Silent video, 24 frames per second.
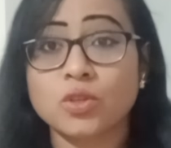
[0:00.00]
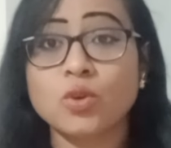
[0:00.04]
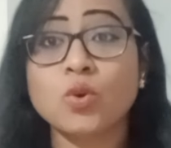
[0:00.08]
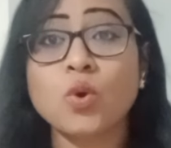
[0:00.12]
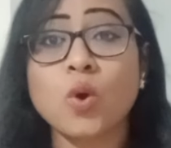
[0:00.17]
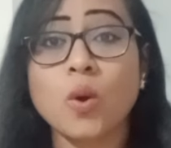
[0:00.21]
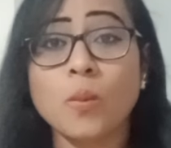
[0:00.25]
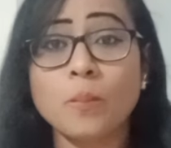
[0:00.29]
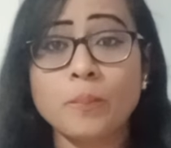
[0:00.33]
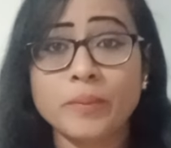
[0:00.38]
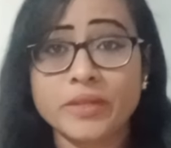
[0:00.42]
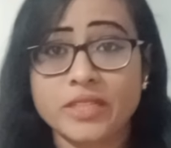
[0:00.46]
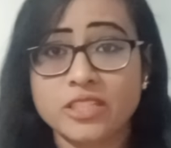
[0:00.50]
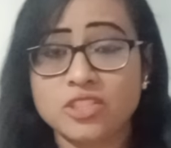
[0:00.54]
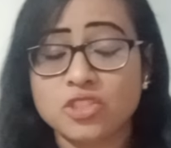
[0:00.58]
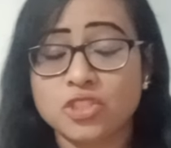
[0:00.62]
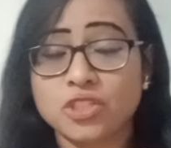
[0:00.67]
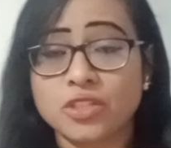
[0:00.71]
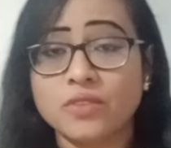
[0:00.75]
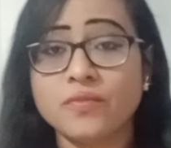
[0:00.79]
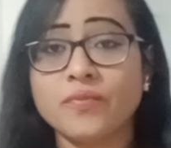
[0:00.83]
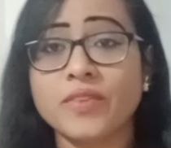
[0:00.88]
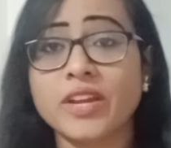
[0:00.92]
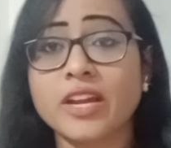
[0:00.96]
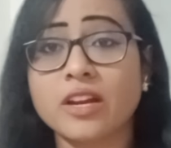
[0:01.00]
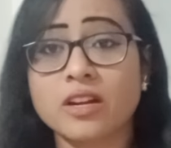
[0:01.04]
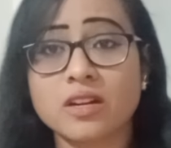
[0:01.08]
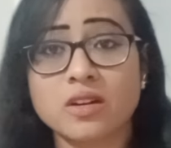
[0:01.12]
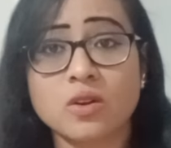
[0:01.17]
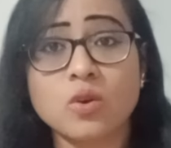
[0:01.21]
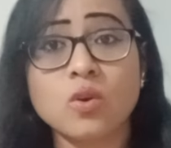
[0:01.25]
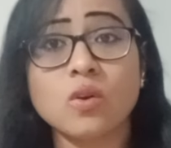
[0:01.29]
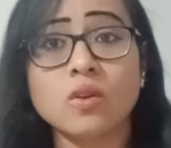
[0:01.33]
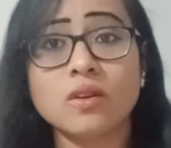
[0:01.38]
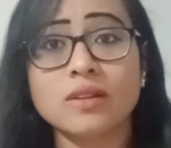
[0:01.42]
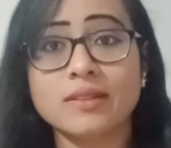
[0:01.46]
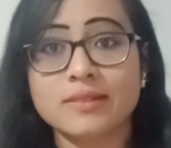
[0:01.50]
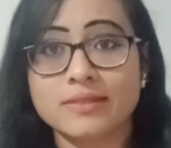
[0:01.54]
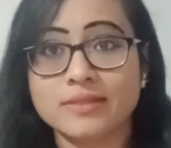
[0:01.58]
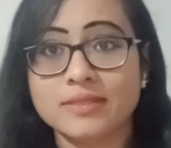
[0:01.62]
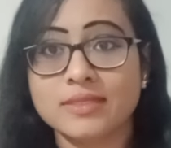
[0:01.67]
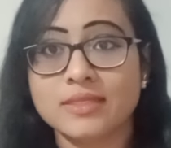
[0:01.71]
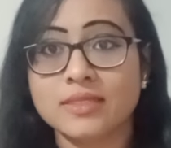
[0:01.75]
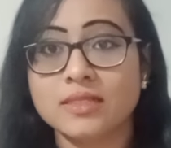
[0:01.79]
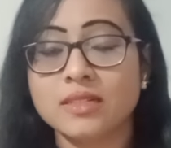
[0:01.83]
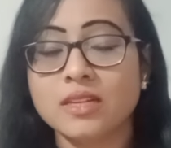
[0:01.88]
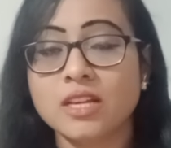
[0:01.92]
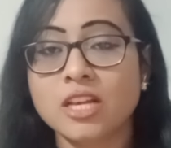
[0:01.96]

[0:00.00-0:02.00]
competition we are all in.